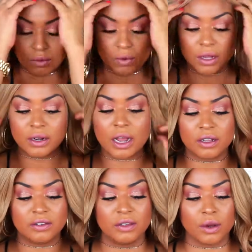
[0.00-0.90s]
Well, not
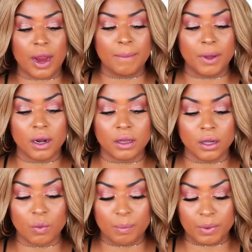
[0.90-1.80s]
concealer, I put a
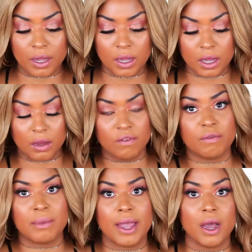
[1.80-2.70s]
little bit
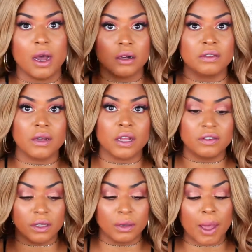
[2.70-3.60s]
of my
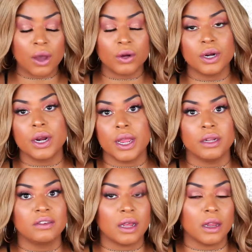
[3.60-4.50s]
Anastasia powder
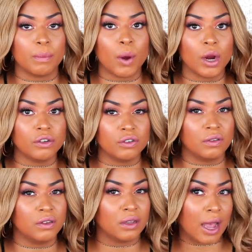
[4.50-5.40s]
inside of the part
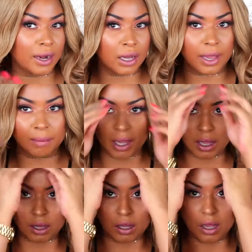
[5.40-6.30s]
just to kind of like make
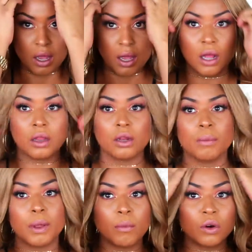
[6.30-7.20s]
it look a little
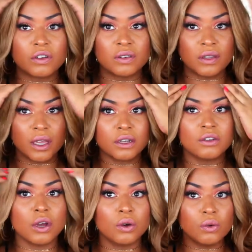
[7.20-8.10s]
bit more skin
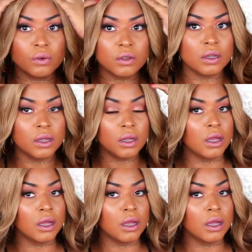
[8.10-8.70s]
toned.